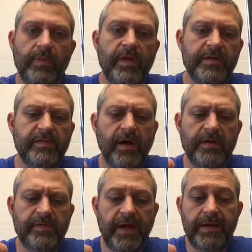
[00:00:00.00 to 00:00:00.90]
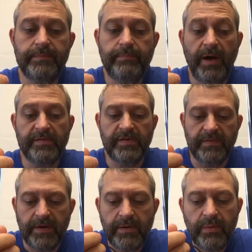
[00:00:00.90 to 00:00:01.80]
Got sauce and pasta
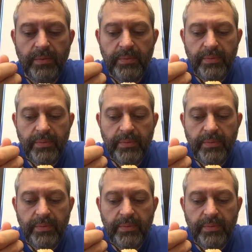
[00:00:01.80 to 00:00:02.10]
in there.